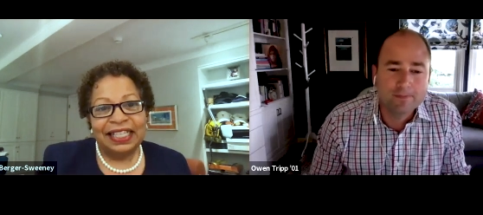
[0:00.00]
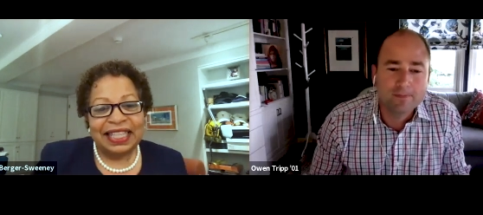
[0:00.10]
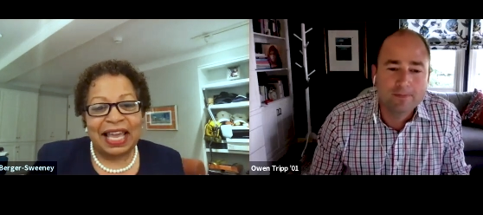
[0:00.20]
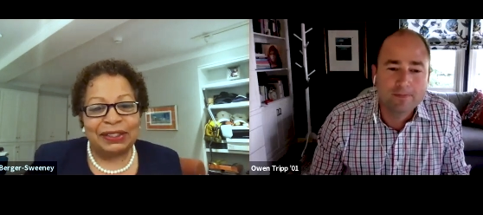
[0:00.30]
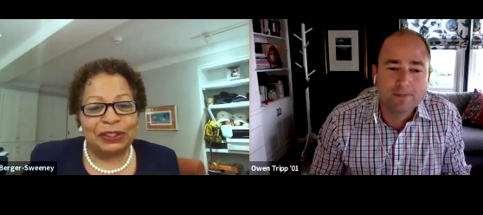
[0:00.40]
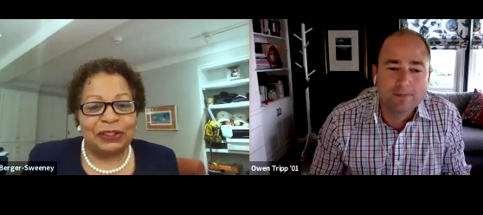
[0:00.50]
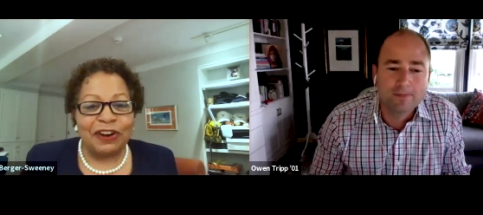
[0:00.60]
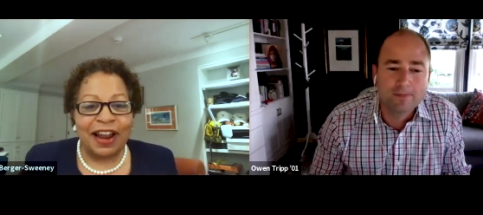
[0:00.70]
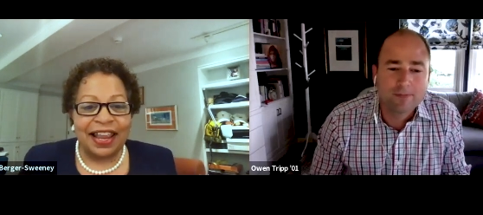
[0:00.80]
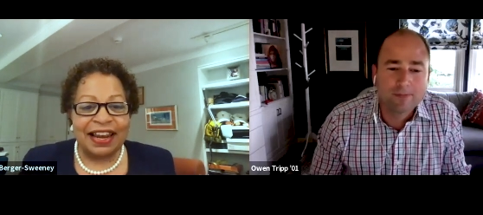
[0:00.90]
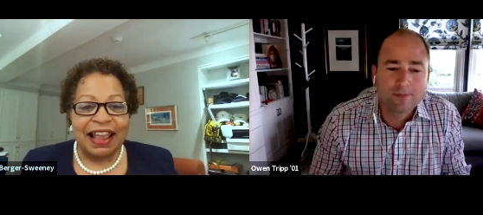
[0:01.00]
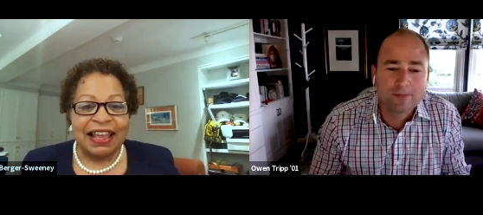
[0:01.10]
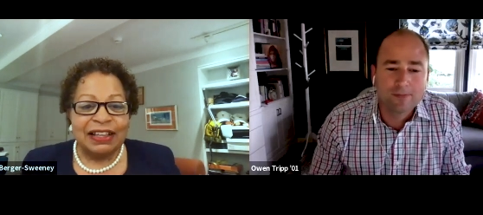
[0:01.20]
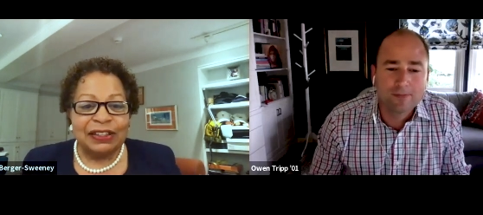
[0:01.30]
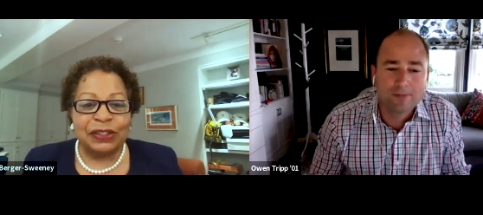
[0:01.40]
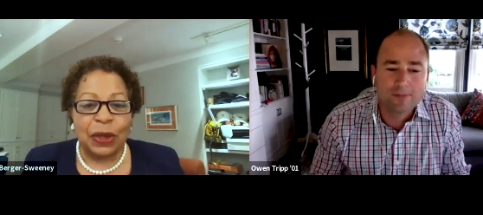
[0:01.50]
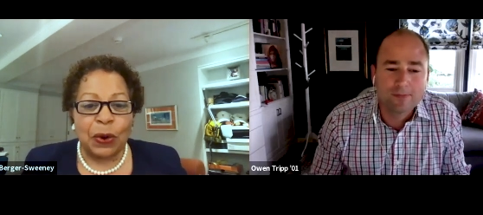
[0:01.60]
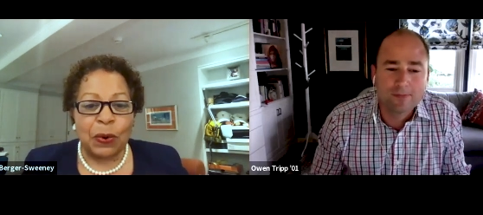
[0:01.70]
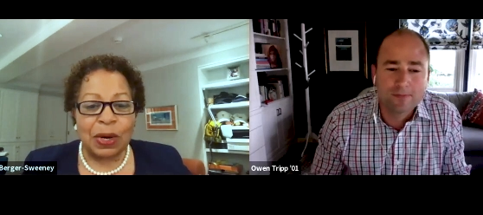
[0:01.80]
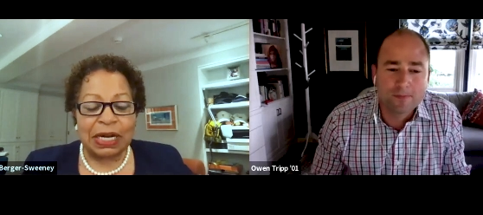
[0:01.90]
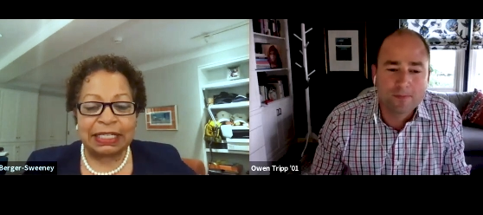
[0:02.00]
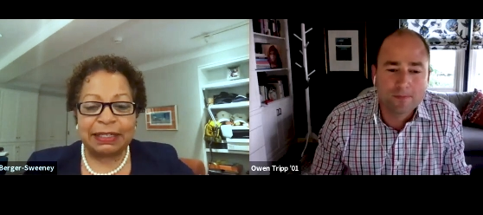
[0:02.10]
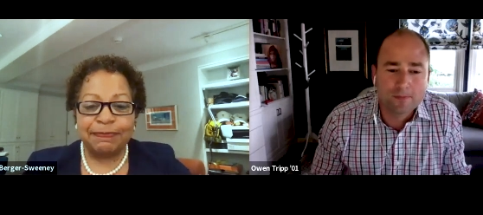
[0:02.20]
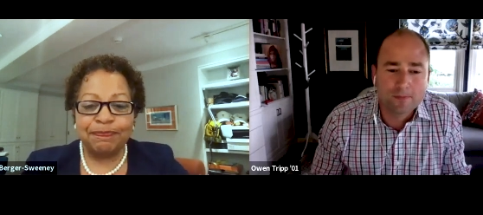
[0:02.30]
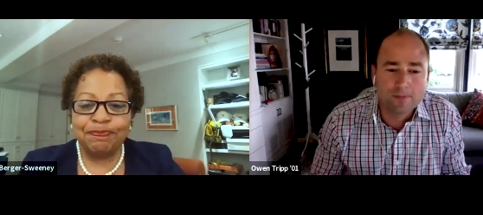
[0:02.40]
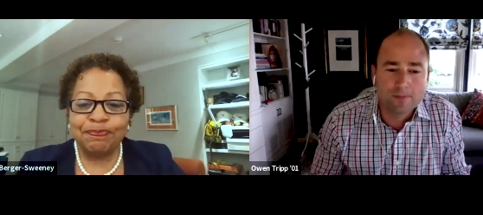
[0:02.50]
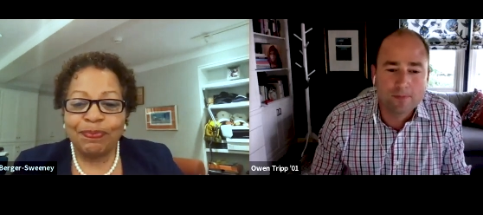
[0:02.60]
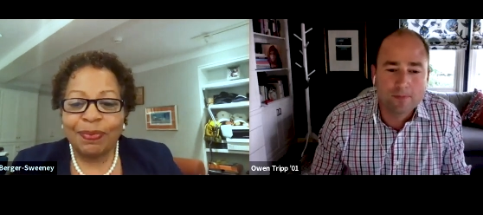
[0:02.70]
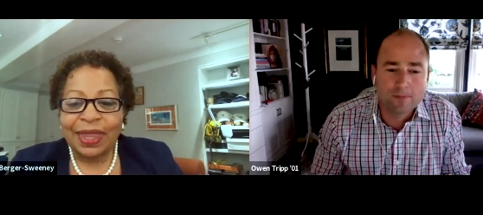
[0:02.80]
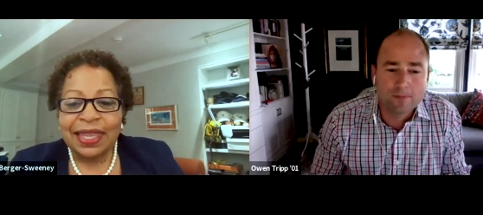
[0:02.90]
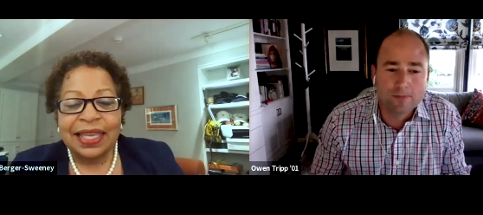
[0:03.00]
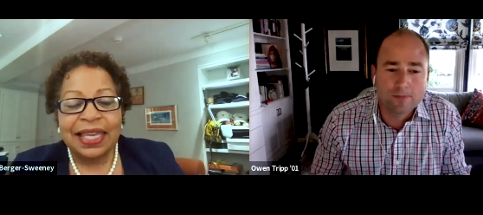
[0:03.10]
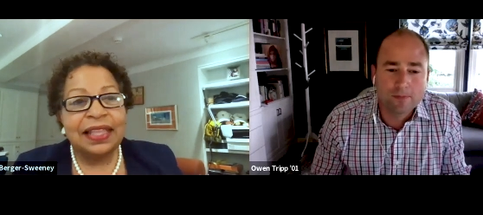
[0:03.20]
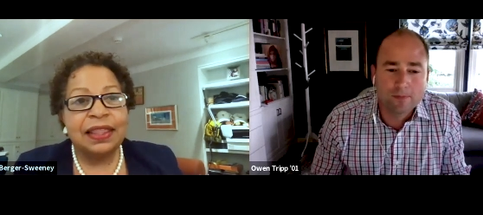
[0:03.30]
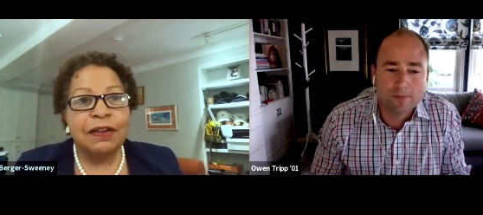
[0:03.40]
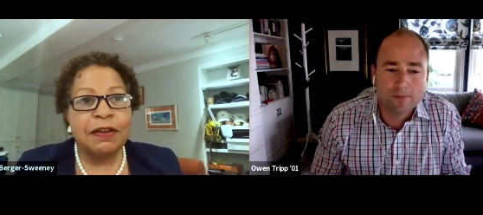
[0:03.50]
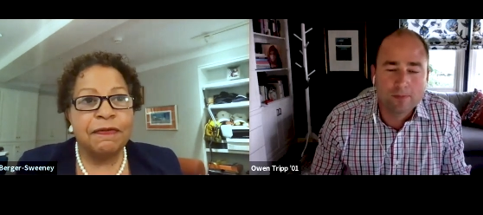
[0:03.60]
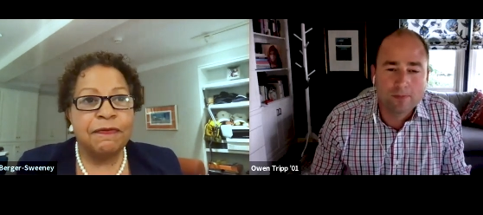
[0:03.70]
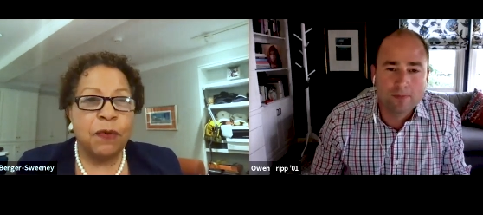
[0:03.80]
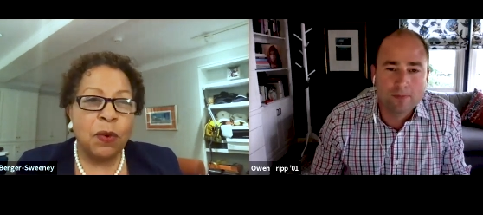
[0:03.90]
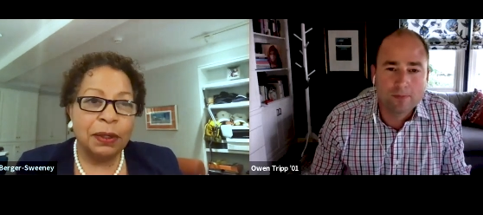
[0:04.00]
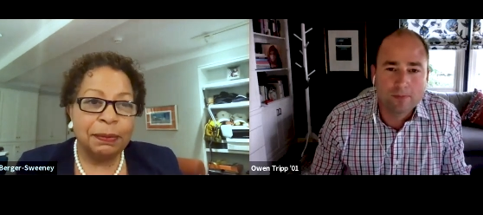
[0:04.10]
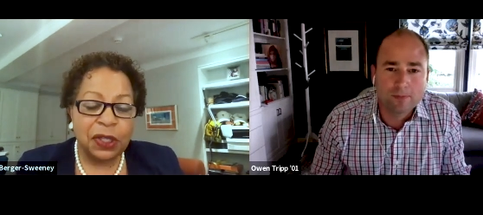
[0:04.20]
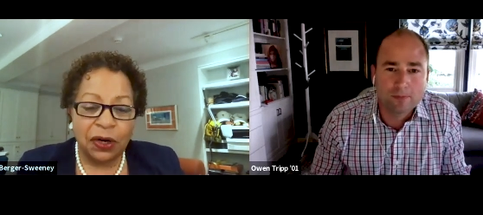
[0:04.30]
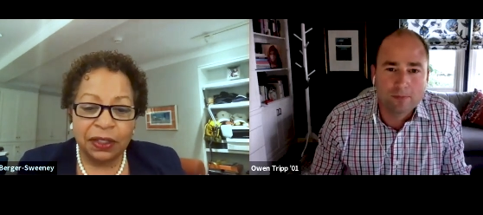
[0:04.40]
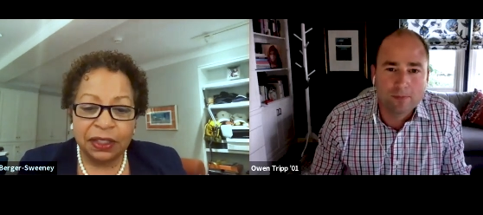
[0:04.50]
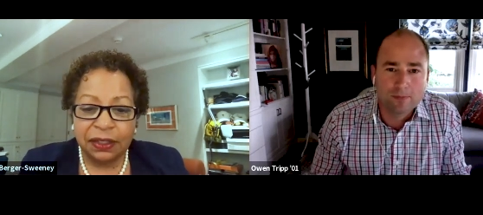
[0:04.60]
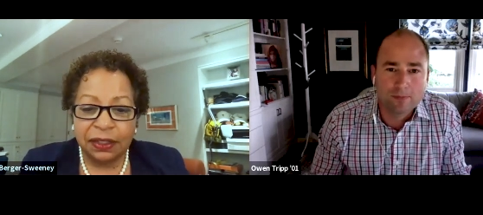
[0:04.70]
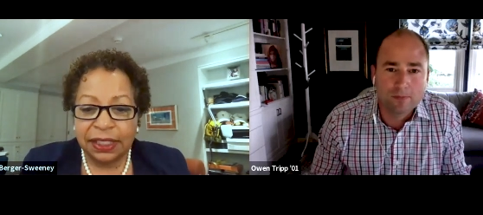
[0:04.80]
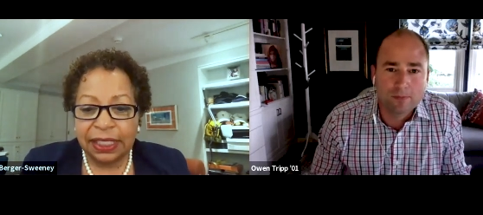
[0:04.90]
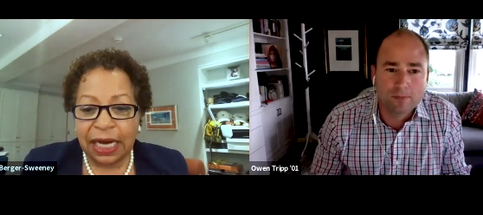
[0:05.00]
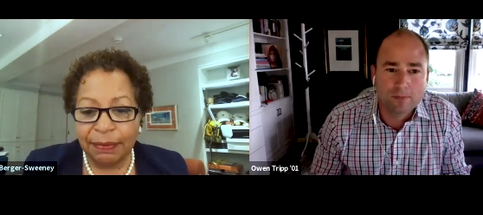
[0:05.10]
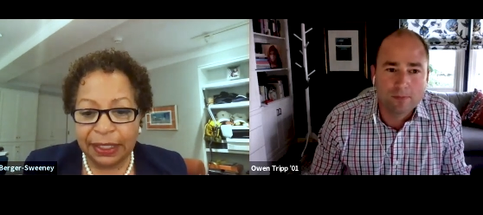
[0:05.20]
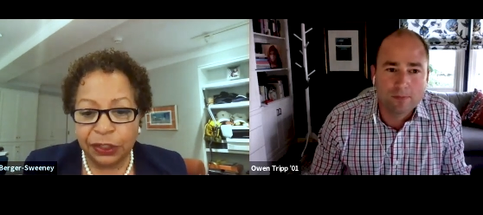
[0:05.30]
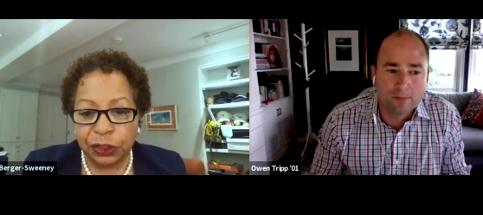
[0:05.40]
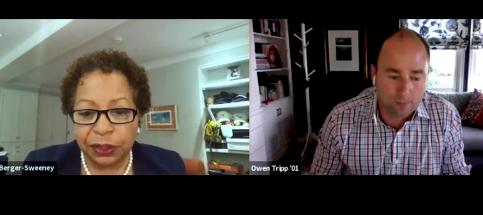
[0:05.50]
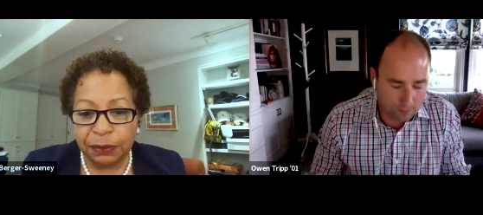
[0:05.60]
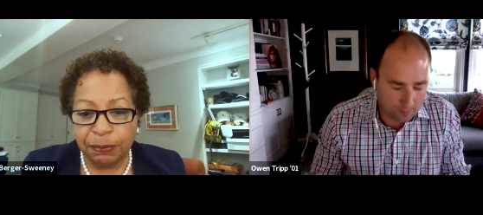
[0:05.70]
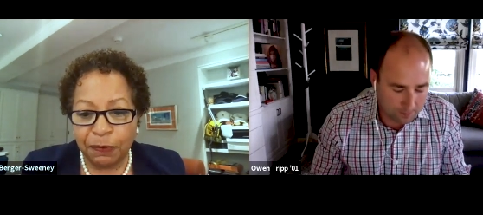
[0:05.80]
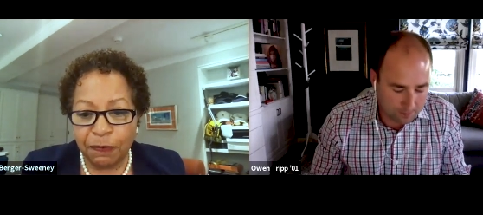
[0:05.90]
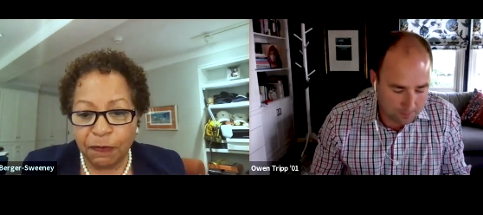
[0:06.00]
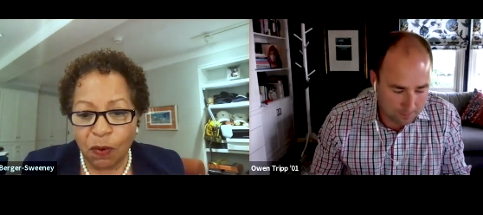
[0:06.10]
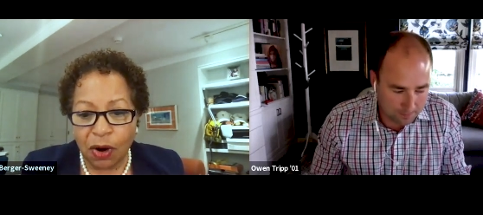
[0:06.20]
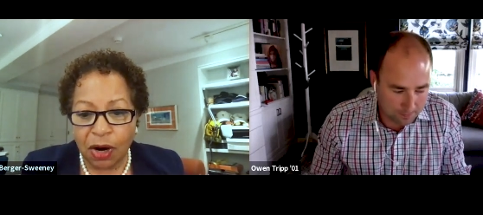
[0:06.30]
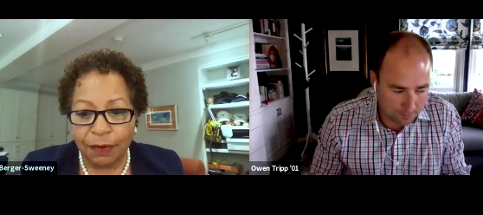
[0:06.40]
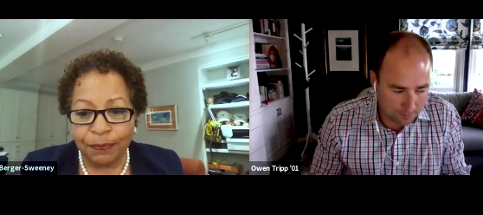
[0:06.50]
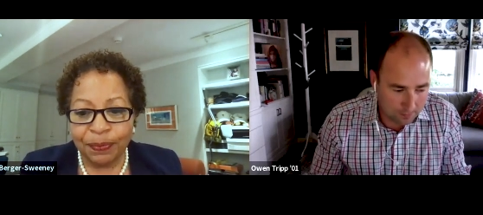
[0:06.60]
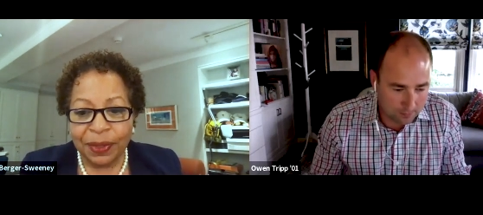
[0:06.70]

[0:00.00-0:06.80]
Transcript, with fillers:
Speaker 1: That's great. So um, in the Forbes article that I mentioned before,